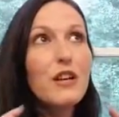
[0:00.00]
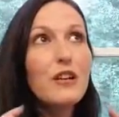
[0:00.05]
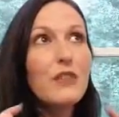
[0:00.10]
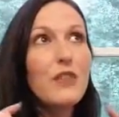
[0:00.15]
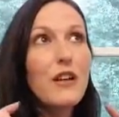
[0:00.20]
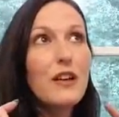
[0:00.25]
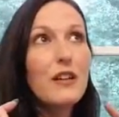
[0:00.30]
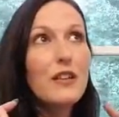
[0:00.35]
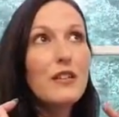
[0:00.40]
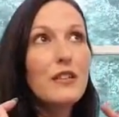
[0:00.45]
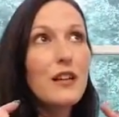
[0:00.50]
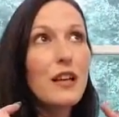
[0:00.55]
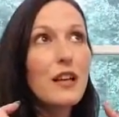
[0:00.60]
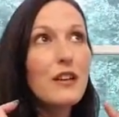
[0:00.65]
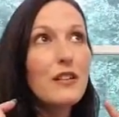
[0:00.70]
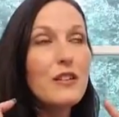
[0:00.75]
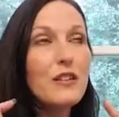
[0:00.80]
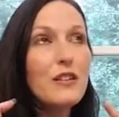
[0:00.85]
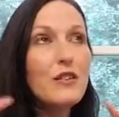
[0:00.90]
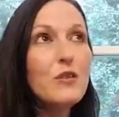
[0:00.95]
That,
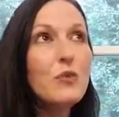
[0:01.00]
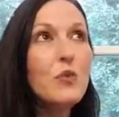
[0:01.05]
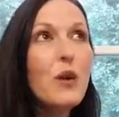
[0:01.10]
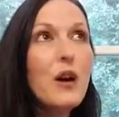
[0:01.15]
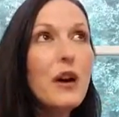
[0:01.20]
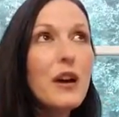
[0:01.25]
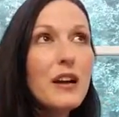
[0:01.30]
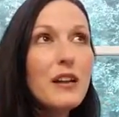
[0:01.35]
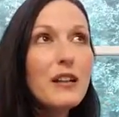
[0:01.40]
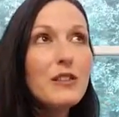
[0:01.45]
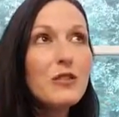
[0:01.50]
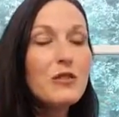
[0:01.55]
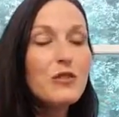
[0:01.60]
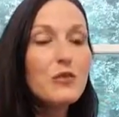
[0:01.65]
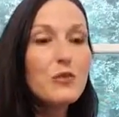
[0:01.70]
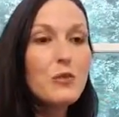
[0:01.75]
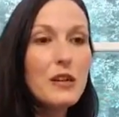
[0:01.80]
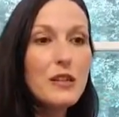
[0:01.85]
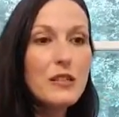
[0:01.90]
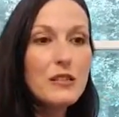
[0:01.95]
that new wine and old
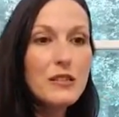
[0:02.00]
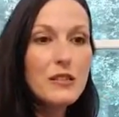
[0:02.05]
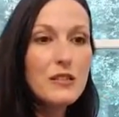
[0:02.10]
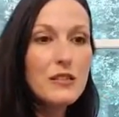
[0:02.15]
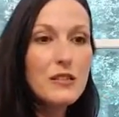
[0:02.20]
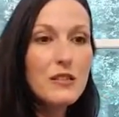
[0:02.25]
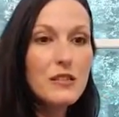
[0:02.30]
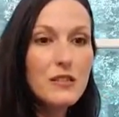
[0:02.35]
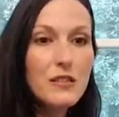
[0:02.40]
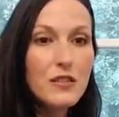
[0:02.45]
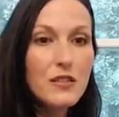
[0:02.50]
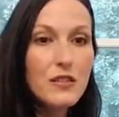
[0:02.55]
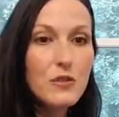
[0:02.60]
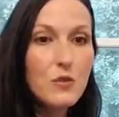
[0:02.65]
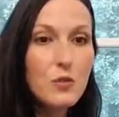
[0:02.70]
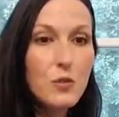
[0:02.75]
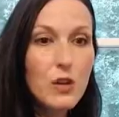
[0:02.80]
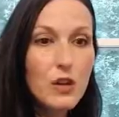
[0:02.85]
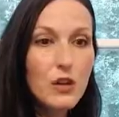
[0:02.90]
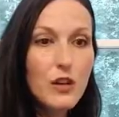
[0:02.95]
wineskins isn't going to
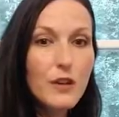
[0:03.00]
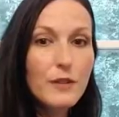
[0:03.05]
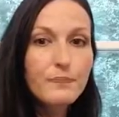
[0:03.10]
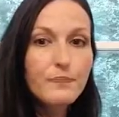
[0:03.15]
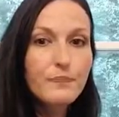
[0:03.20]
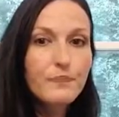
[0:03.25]
work.